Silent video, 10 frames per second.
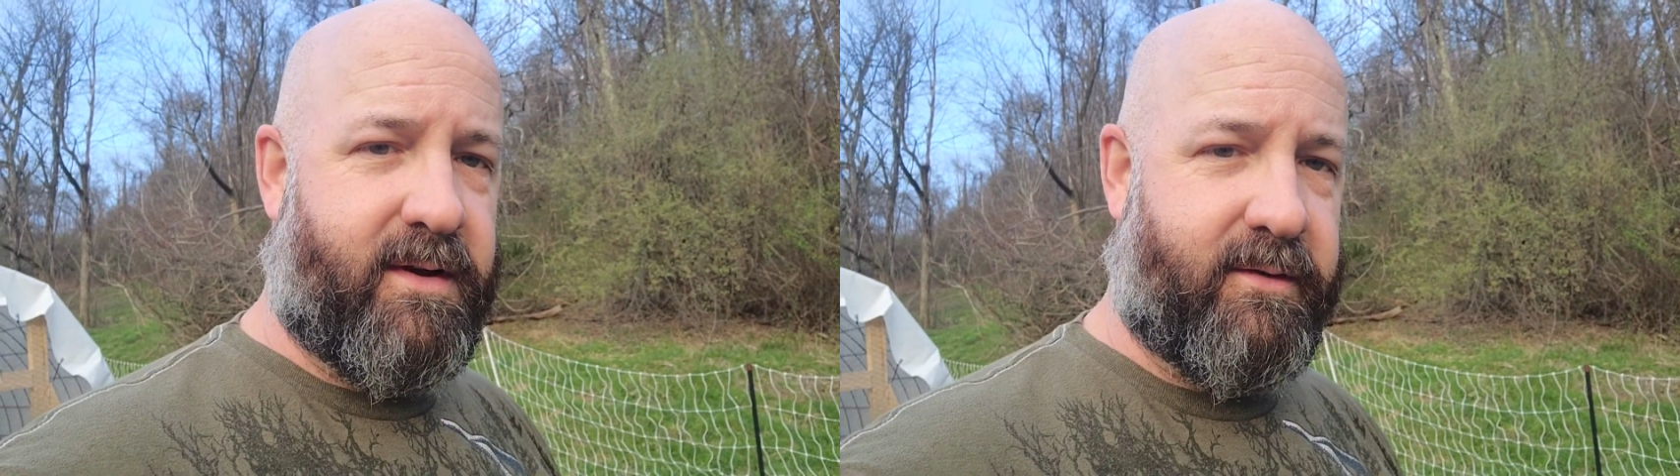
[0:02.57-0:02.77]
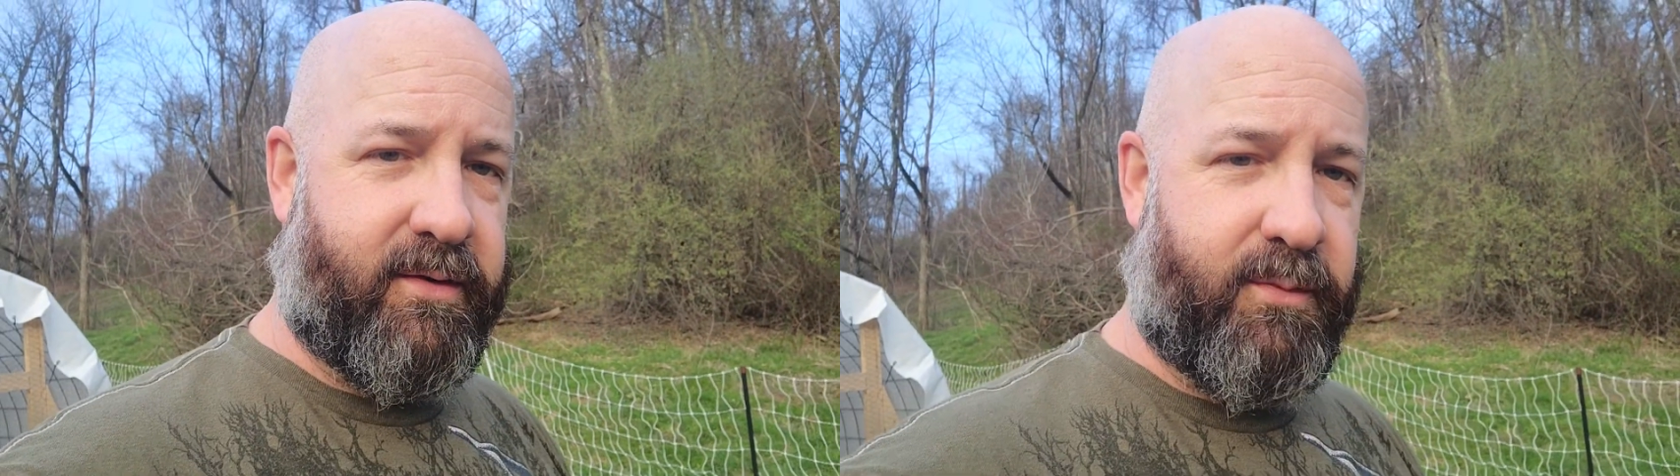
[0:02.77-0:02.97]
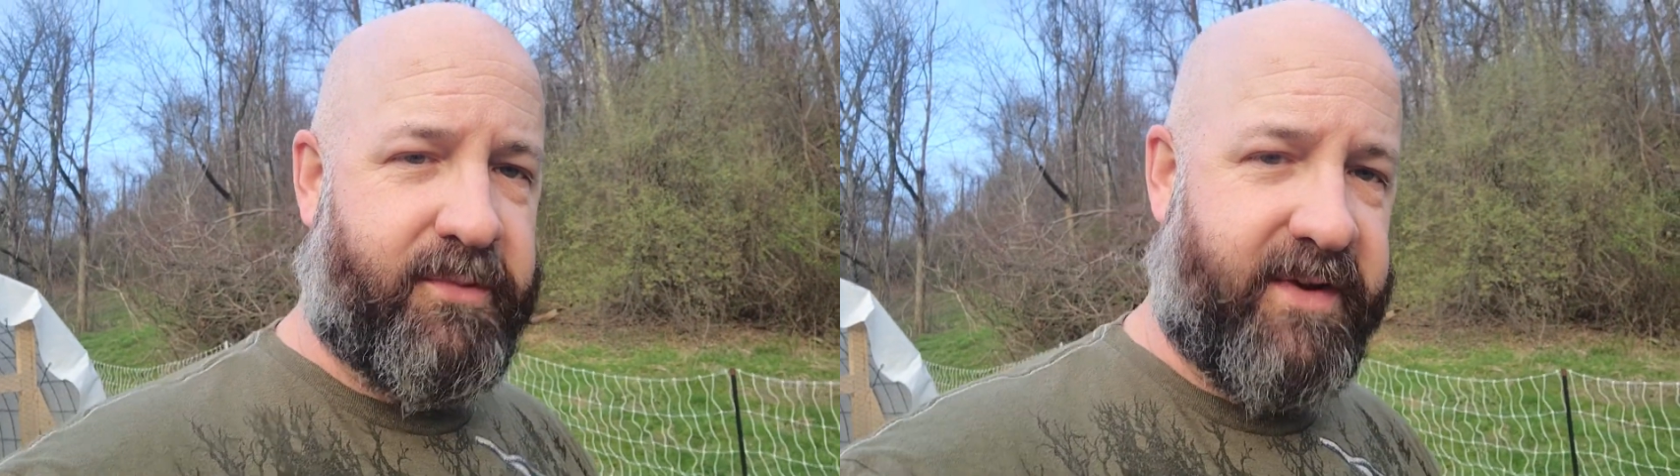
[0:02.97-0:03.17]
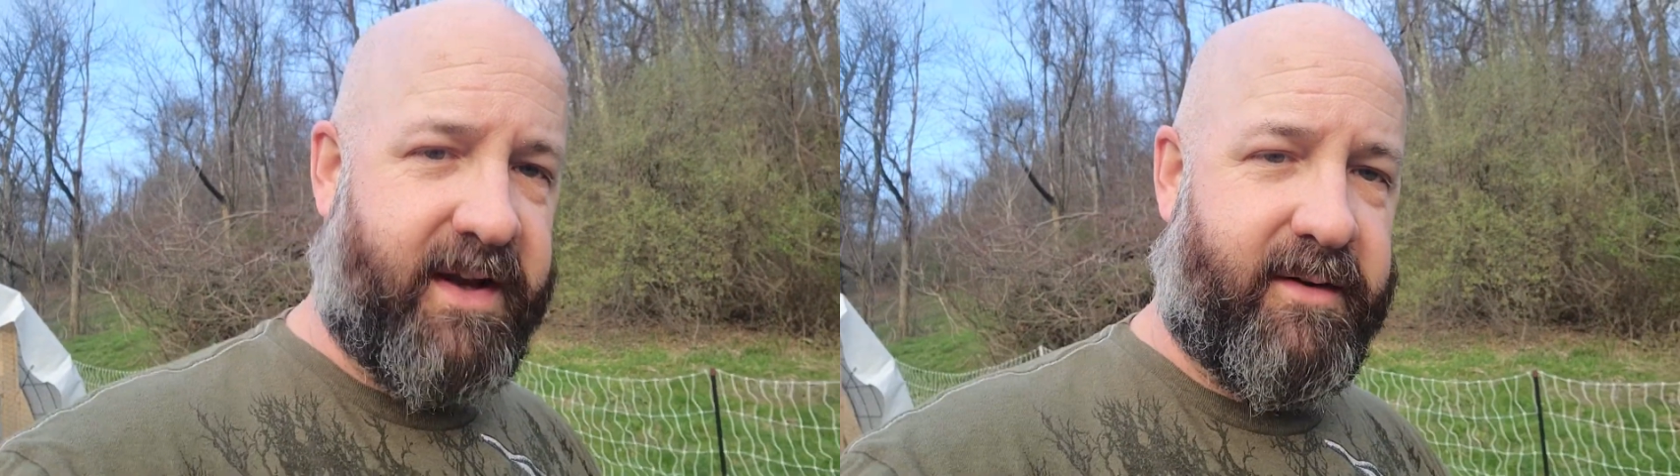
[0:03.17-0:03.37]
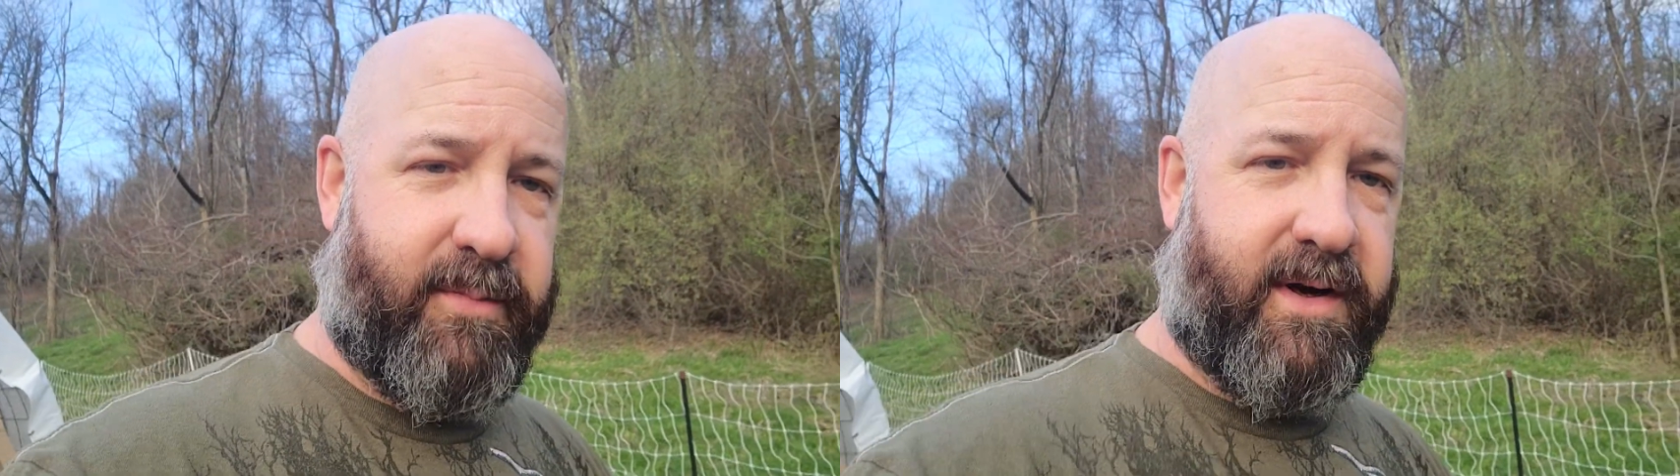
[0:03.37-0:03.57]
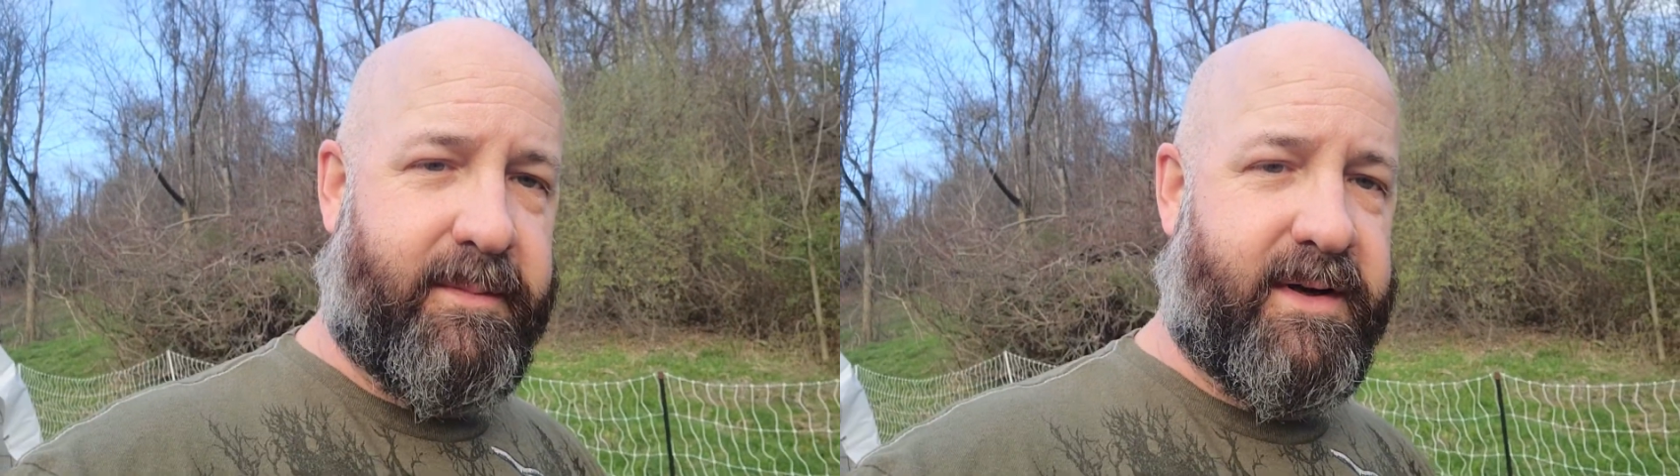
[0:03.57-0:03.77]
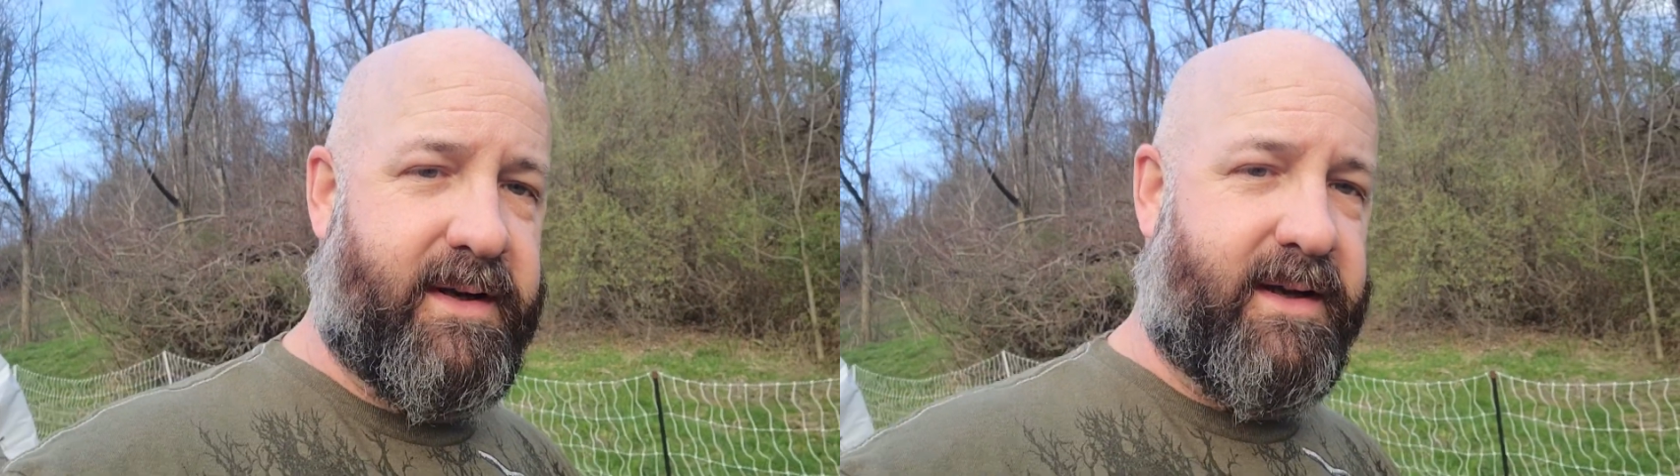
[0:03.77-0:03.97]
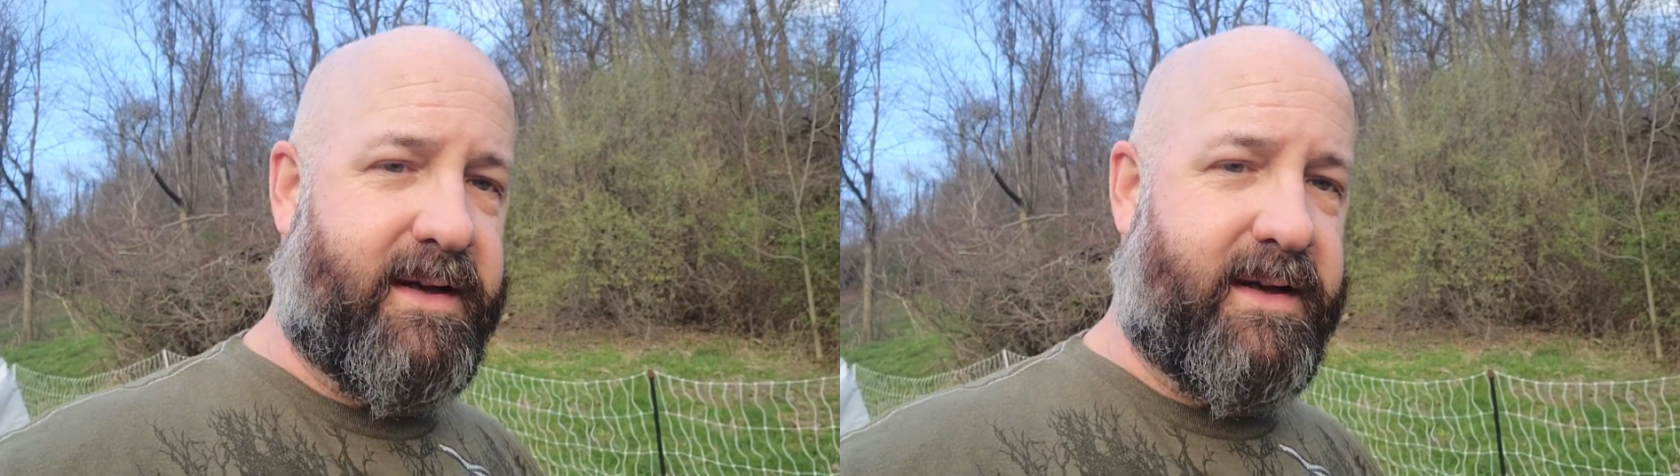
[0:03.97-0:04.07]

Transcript: Haulers Homesteading and Prepping.